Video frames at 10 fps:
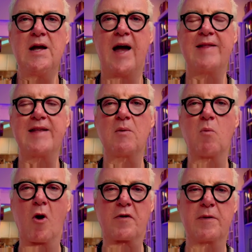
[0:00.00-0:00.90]
and then
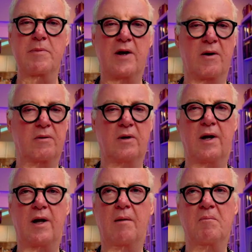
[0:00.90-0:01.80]
work from there.
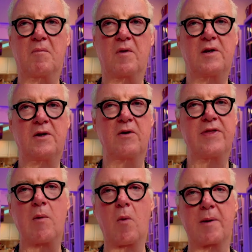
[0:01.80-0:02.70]

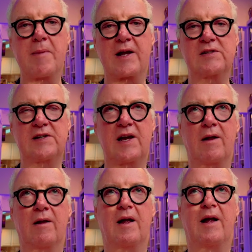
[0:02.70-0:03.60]
They want to make a
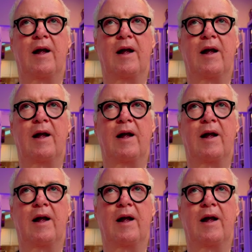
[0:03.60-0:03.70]
sale.